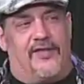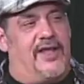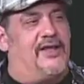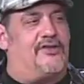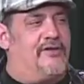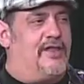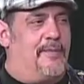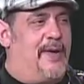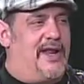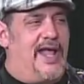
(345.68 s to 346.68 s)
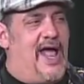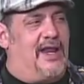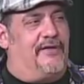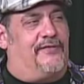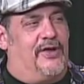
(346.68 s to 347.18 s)
the history right, no, of the Benny. But, but
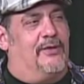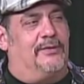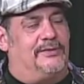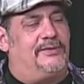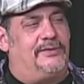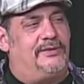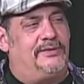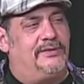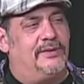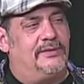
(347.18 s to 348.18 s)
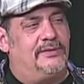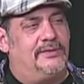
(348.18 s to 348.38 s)
all I want to say, as long as we were uh, to